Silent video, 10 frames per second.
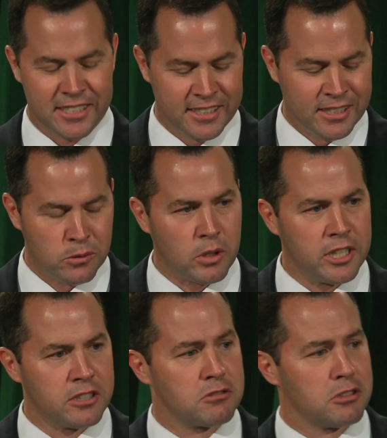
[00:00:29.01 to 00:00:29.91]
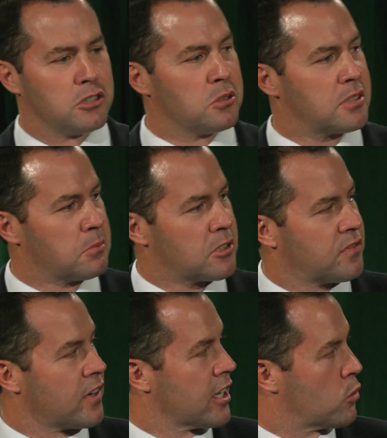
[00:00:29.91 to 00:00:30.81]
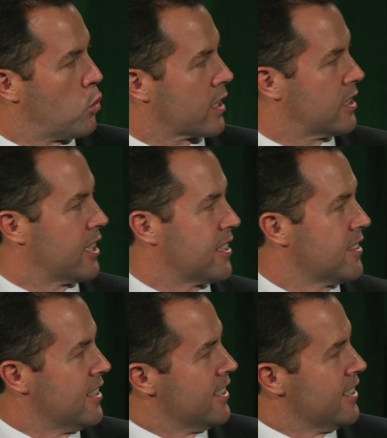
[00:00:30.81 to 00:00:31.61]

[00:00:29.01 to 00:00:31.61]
I want to introduce them just very quickly.